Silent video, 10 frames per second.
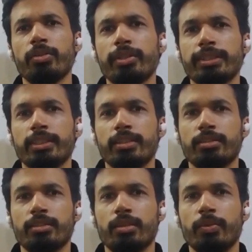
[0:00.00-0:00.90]
to
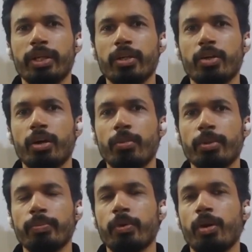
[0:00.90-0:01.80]
discuss a very common
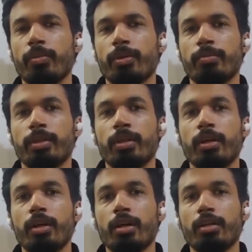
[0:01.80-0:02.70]
problem
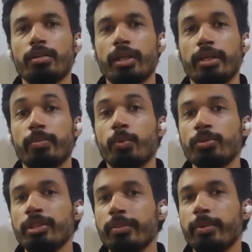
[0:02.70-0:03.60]
that
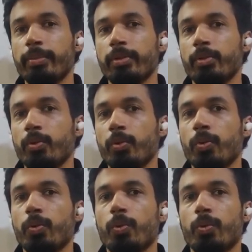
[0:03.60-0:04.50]
mostly people do
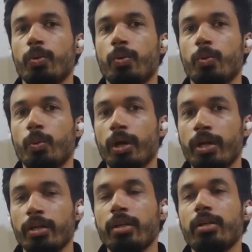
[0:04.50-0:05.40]

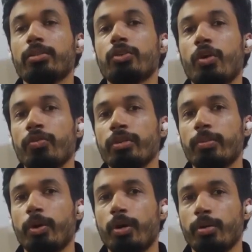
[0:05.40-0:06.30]
while solving the
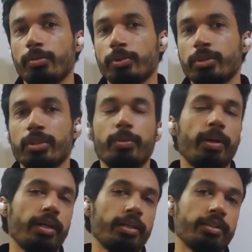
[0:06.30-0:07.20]
problem using the
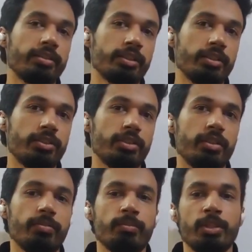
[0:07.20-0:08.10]
binary search.
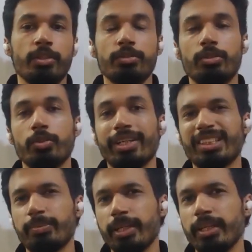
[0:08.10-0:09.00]
So to
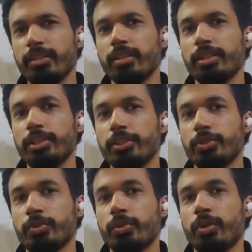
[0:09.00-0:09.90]
explain the issue